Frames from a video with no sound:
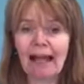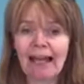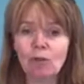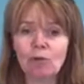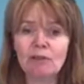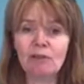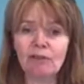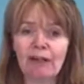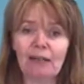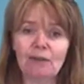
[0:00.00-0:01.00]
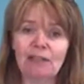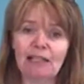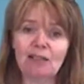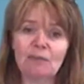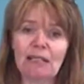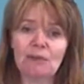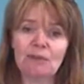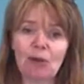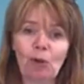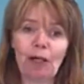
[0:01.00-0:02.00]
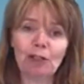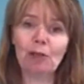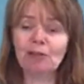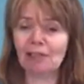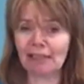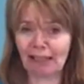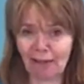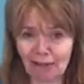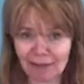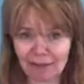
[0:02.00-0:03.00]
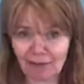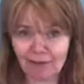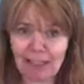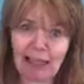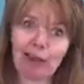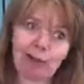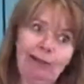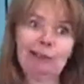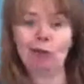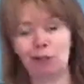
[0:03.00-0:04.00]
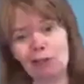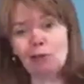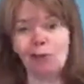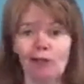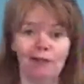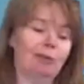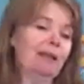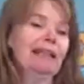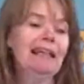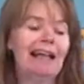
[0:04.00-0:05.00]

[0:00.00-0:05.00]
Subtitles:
I also found that sometimes I go to these classes, obviously 3 toddlers all over me.